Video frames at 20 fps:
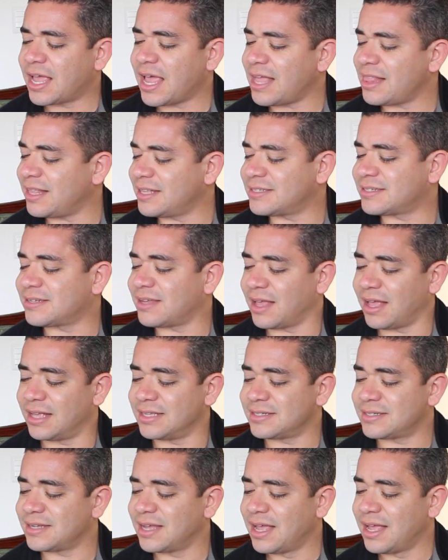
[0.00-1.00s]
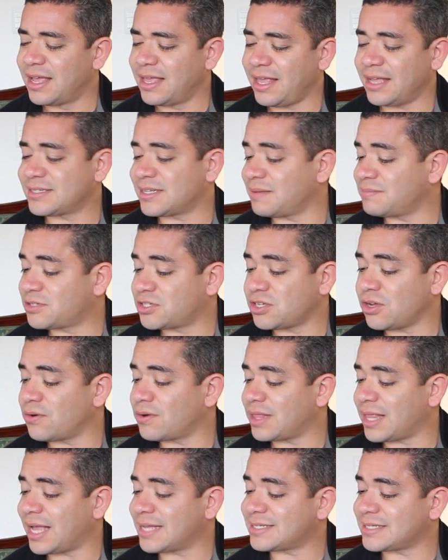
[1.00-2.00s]
Helen says, "Yes, I'm
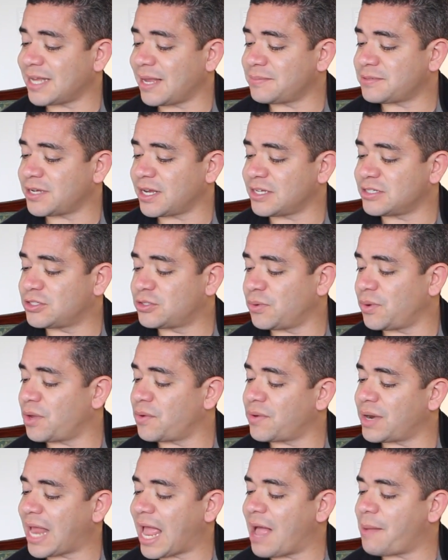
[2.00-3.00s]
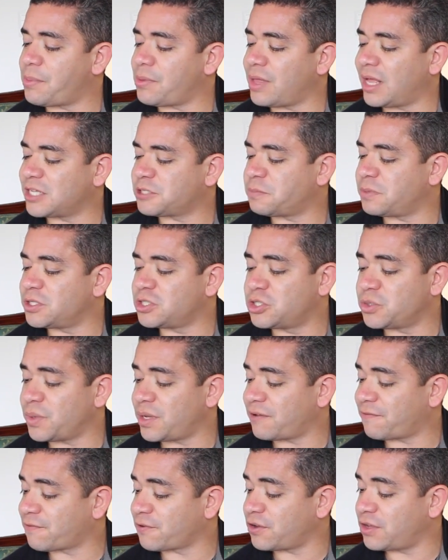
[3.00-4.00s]
so glad Samsung is doing what Apple has been
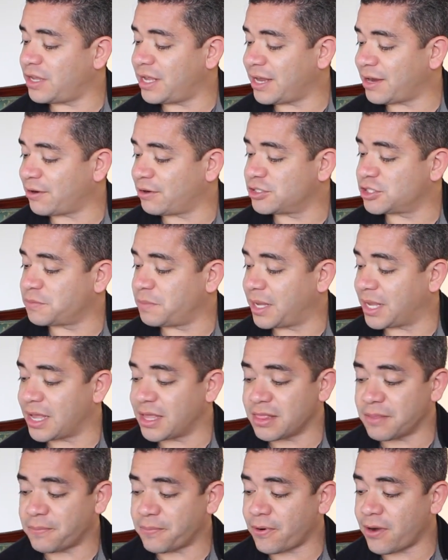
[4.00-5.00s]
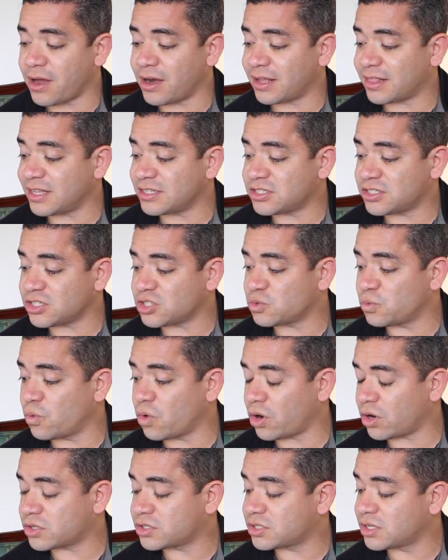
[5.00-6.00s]
doing for years, making the product that just
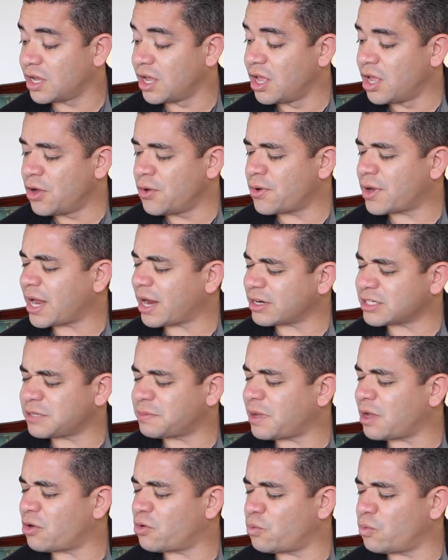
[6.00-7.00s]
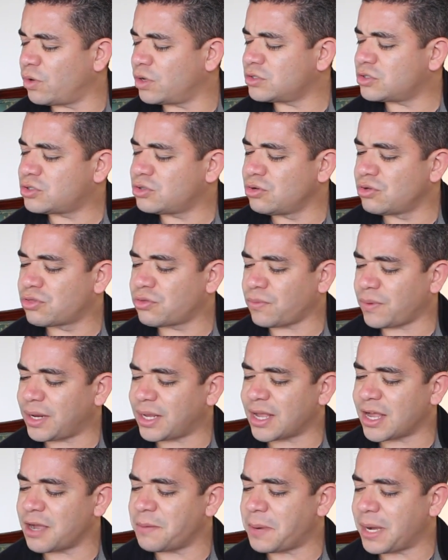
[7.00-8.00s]
works. Who cares about one, two,
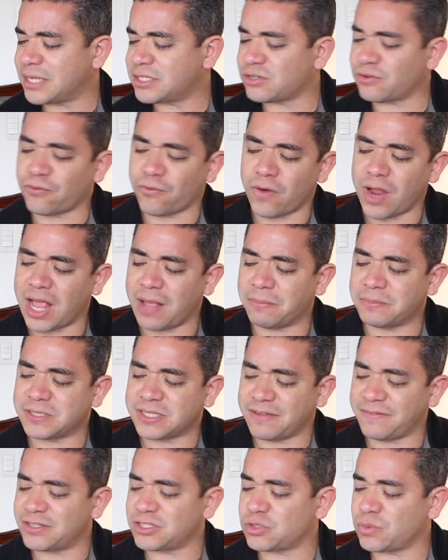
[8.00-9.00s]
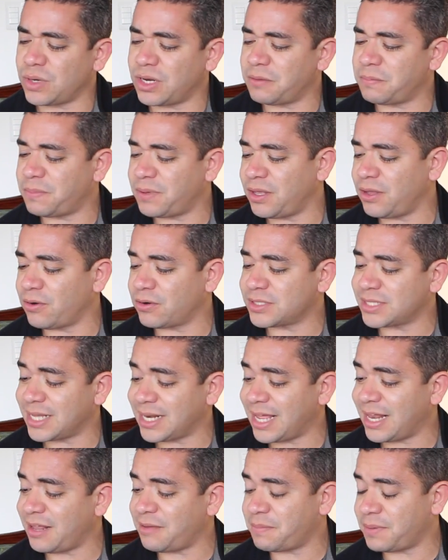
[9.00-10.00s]
three gigabytes of RAM, seven twenty p or
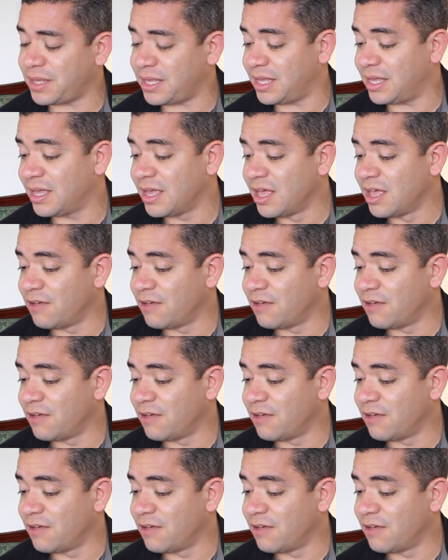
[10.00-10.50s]
ten eighty p,